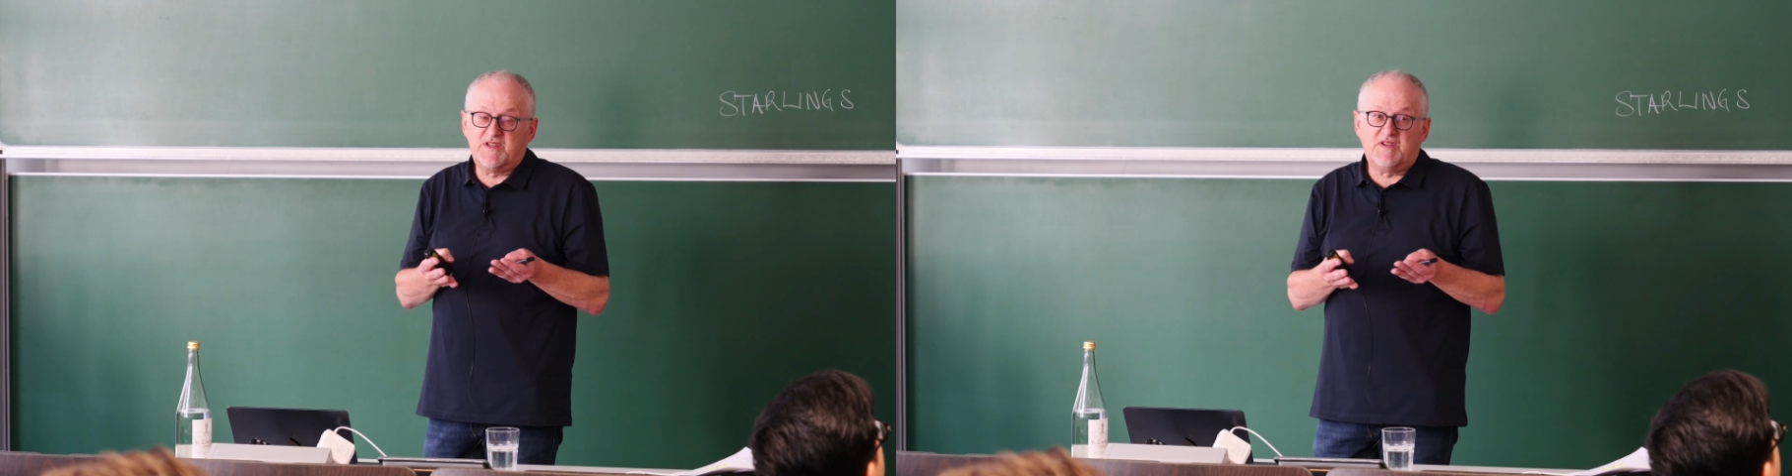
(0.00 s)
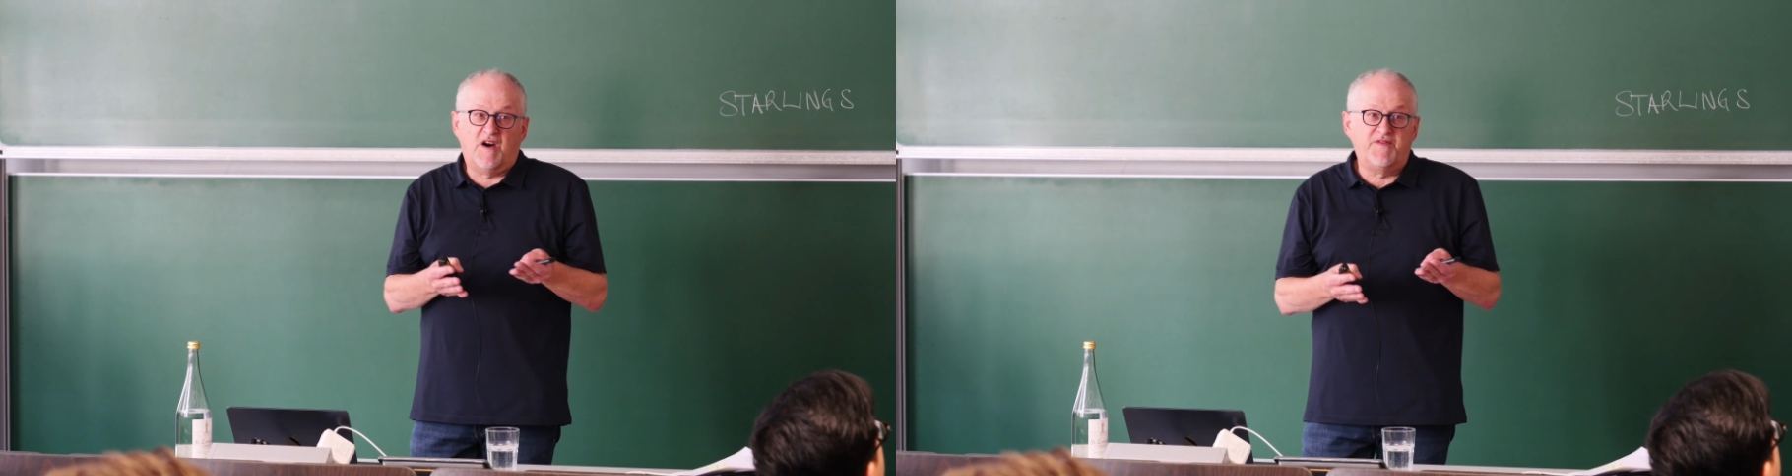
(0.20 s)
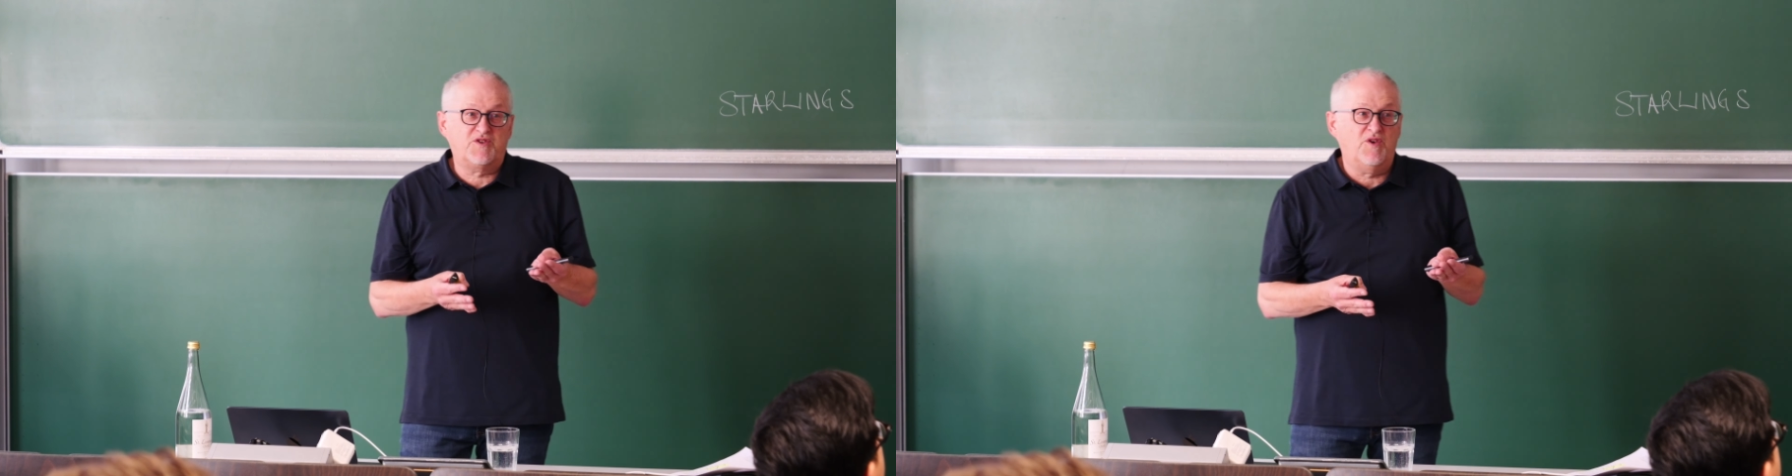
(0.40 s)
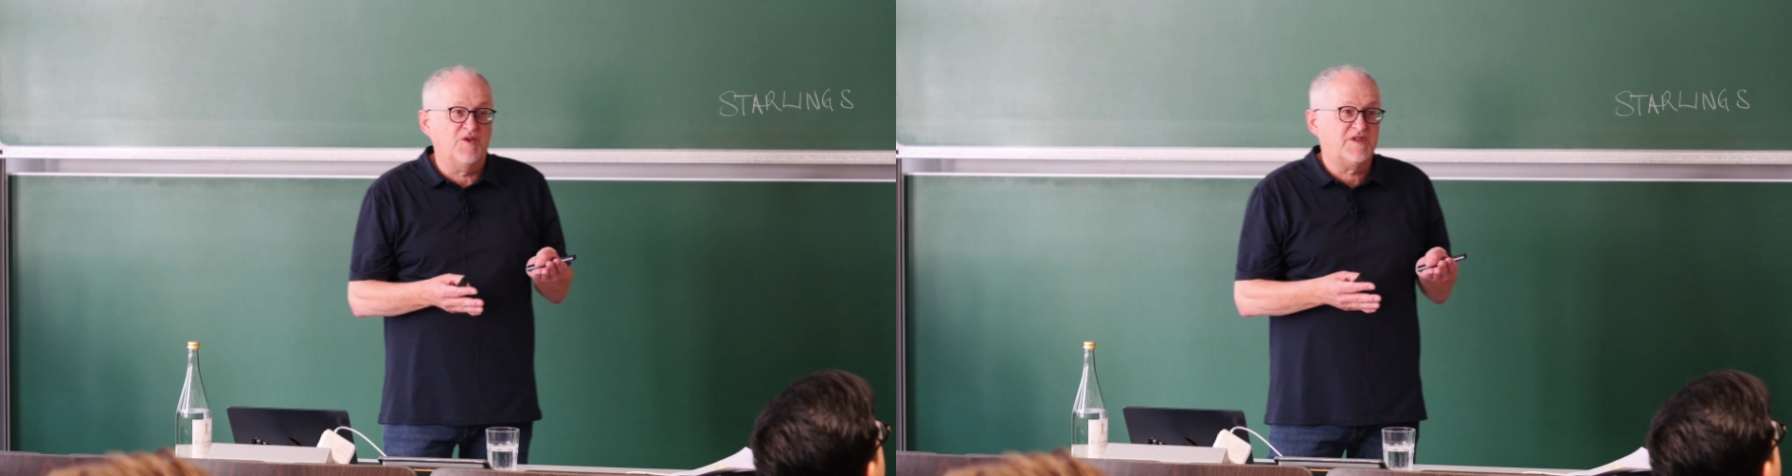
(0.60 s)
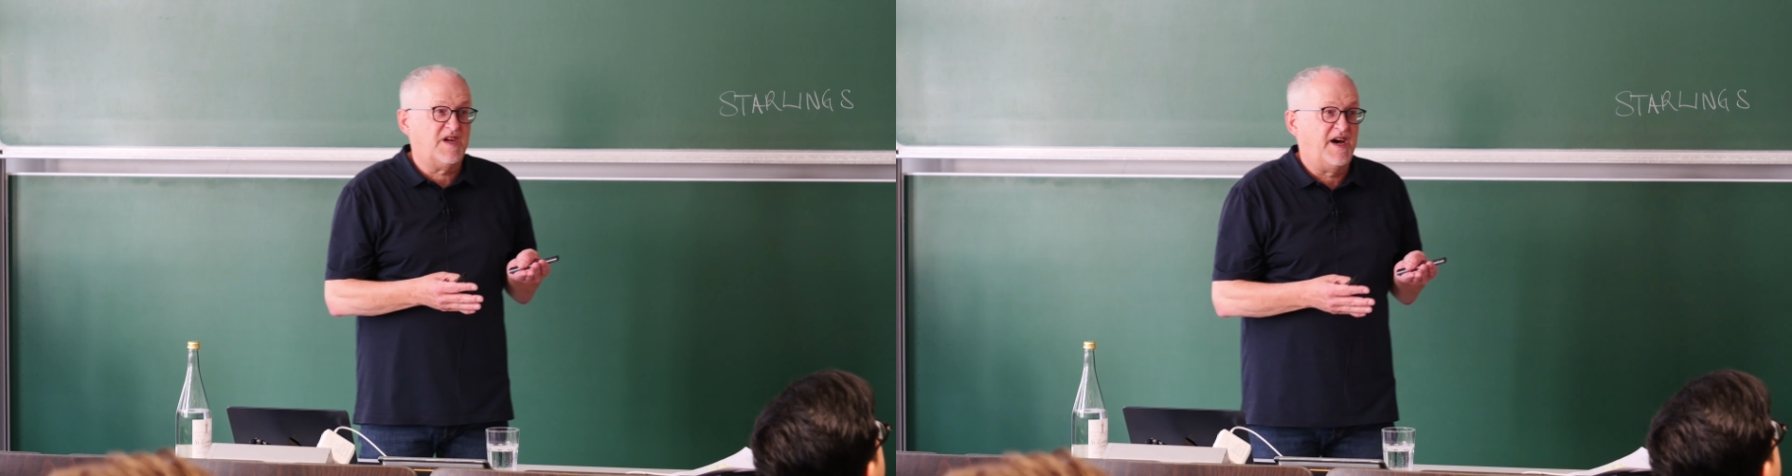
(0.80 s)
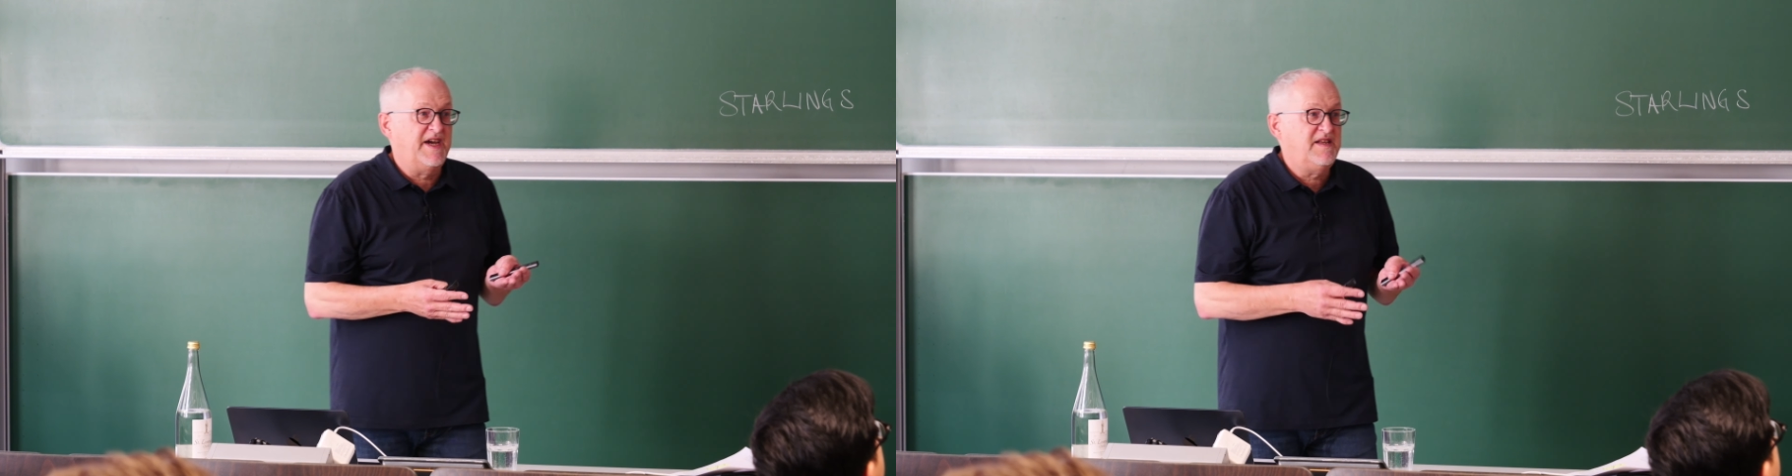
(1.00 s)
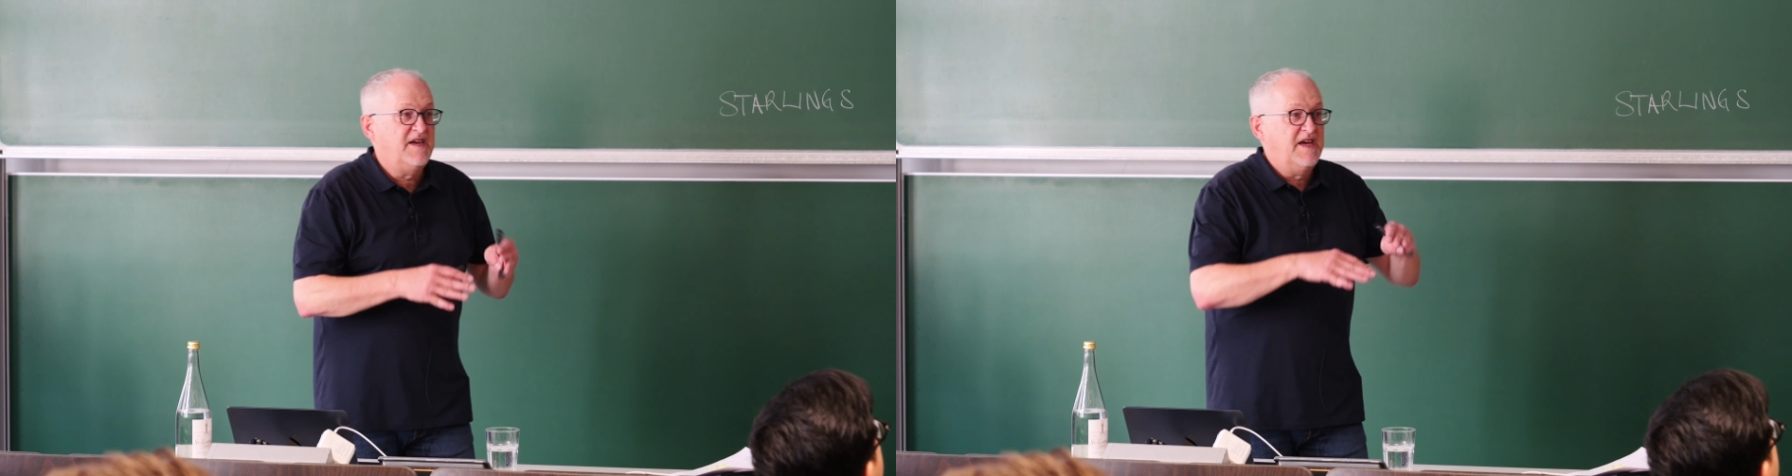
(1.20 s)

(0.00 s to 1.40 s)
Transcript: starfish oocyte,